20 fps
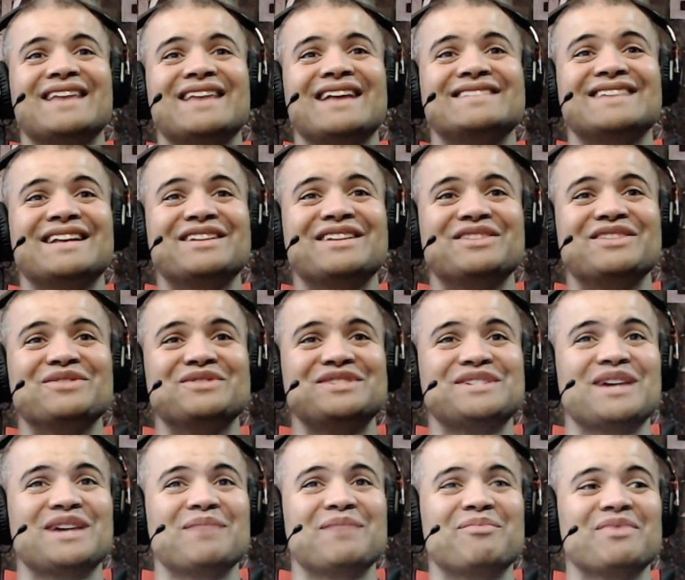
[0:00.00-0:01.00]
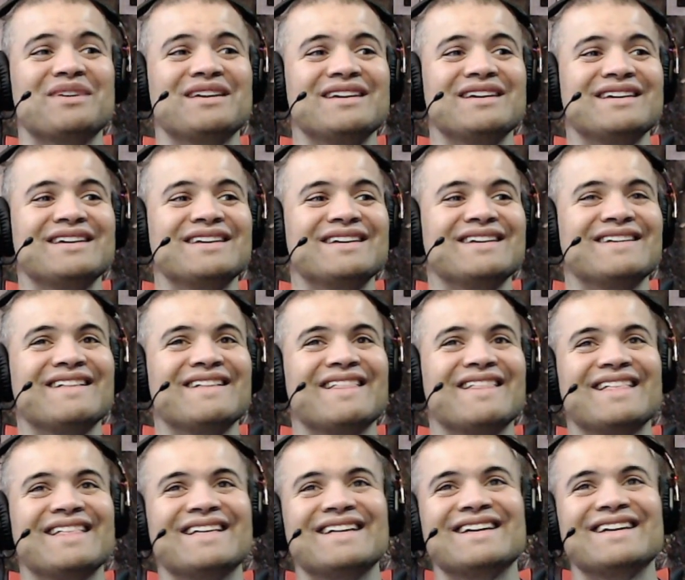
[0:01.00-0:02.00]
Is that a new ship?
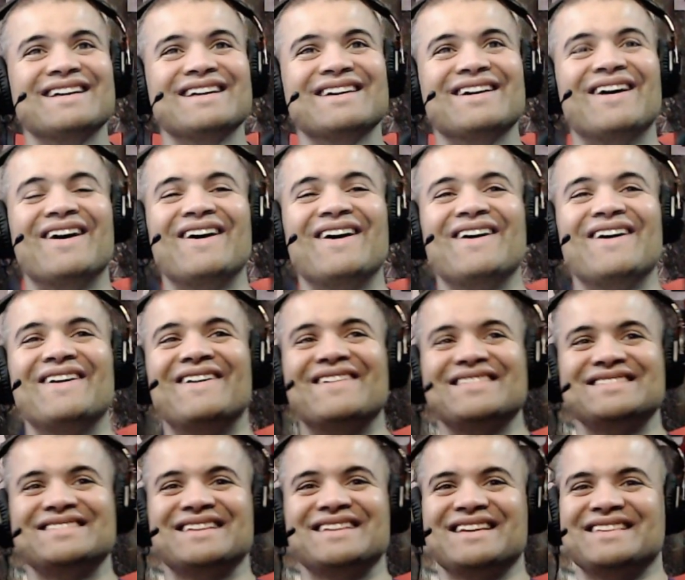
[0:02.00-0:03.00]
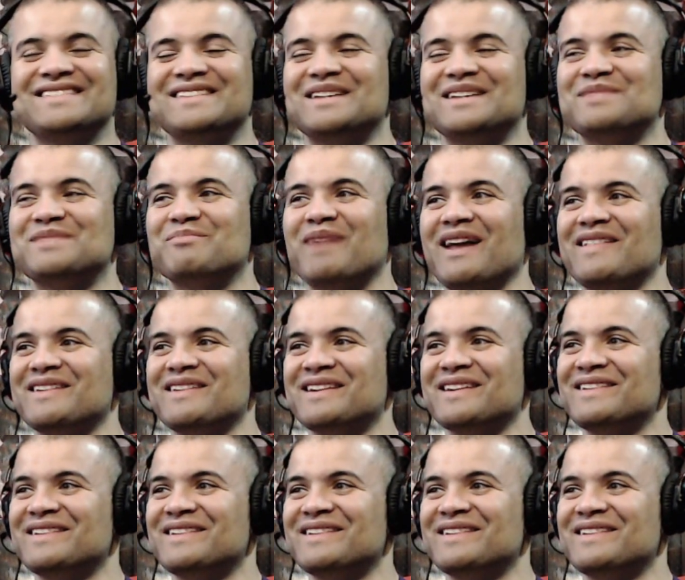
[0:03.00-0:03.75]
Oh, it looks like he's test piling it.